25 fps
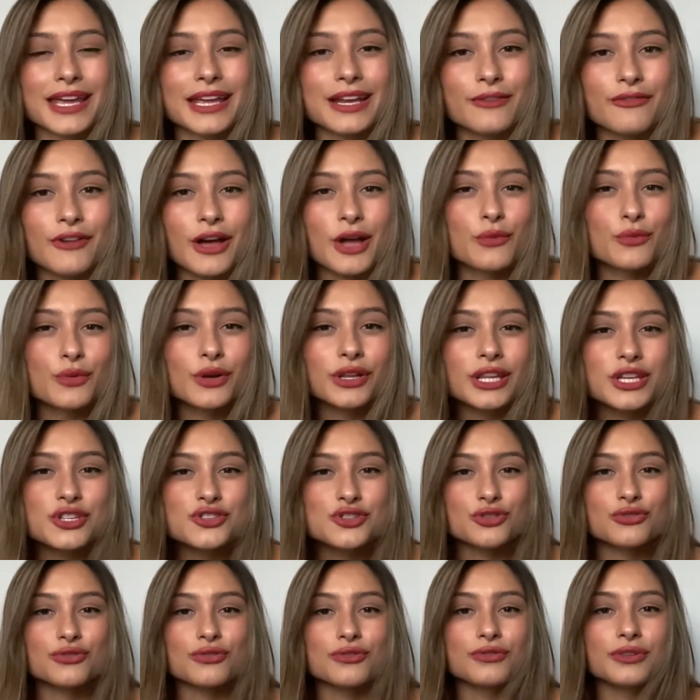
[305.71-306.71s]
And if I really
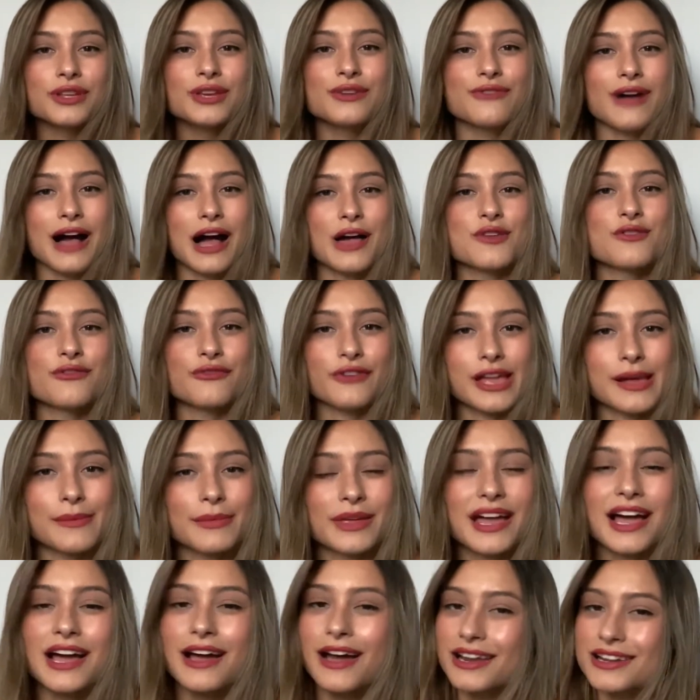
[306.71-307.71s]
truly value
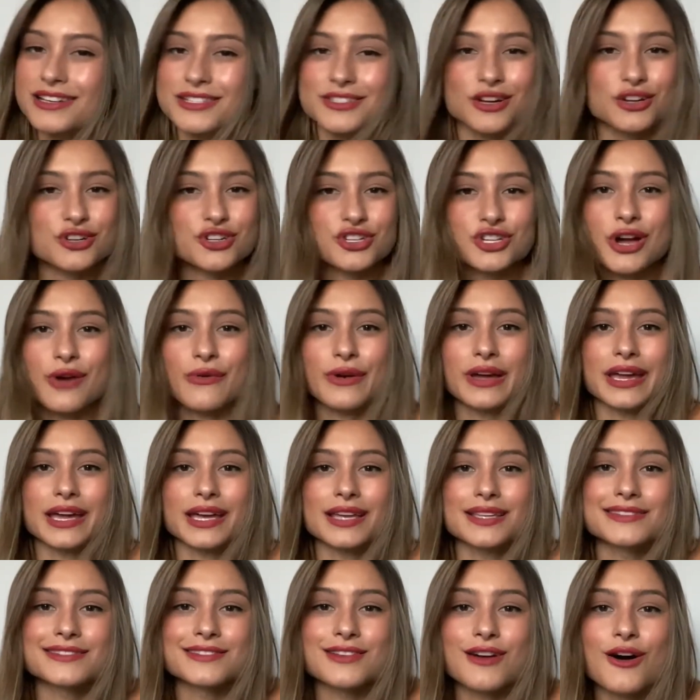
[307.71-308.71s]
family, I gotta start showing
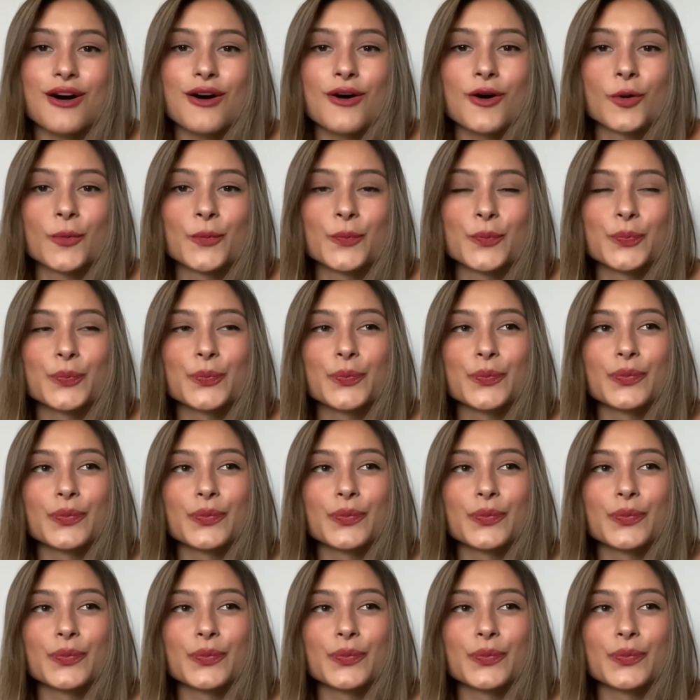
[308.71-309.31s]
it. So